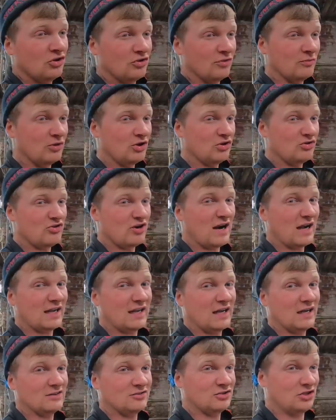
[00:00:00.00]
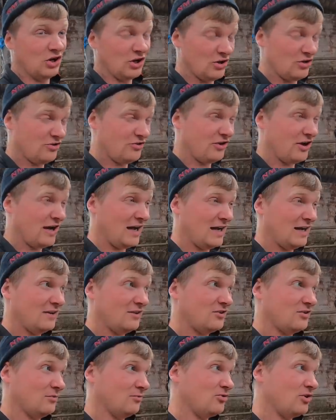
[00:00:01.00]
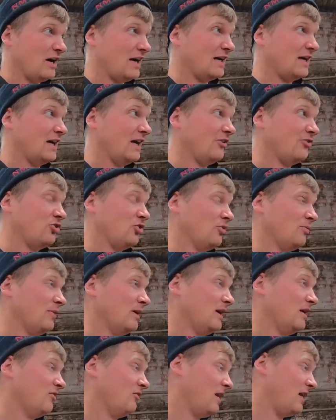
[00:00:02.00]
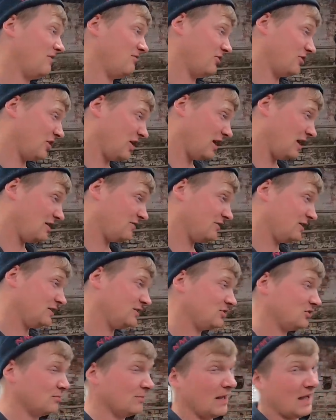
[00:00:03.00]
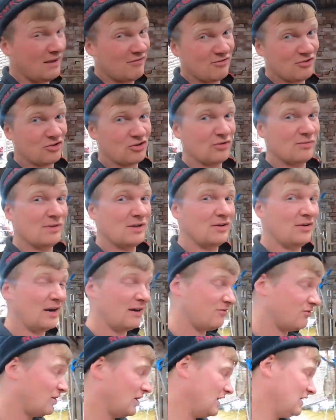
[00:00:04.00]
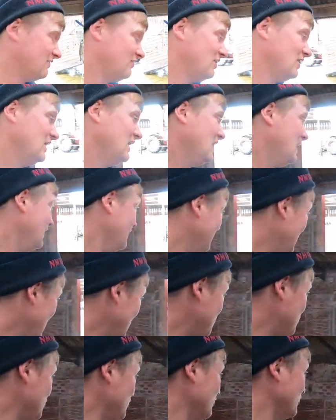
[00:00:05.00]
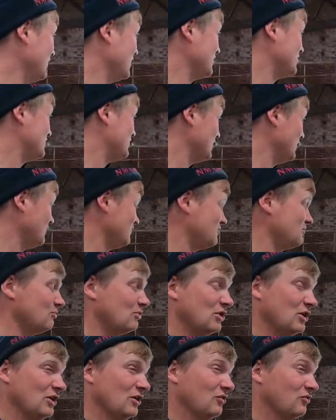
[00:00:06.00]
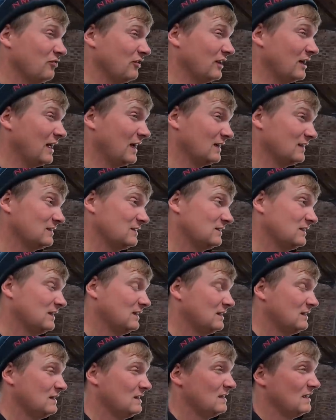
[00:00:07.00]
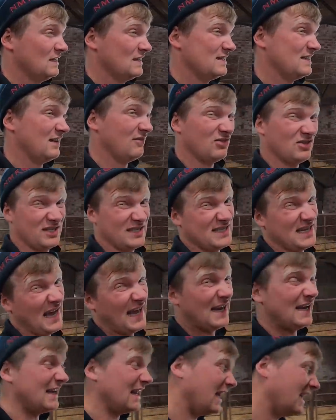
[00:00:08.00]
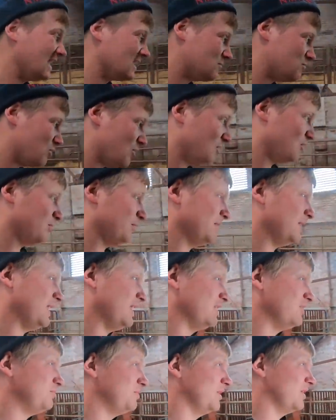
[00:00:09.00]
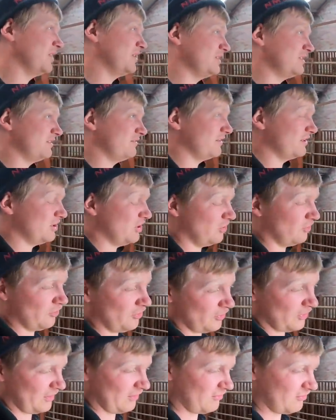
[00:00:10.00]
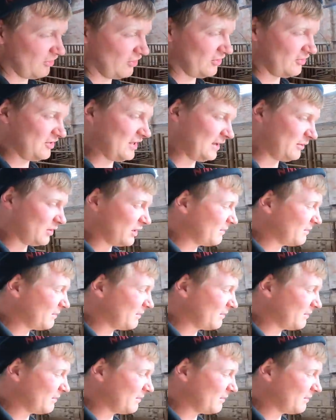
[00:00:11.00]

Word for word: Some new dry cows gone dry, some dry cows come here ready for calving, some heifers come here ready for calving. Neptune gonna serve some girls for the next seven to ten days probably, let's be honest, if I don't do it the first day when